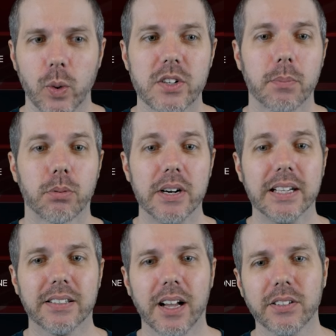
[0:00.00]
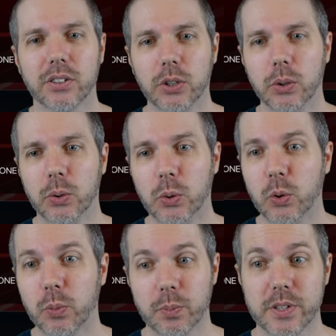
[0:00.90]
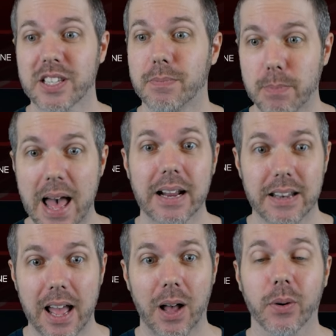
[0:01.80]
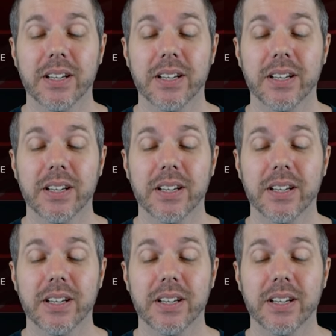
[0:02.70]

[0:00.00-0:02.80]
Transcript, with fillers: Which brings us to SmackDown,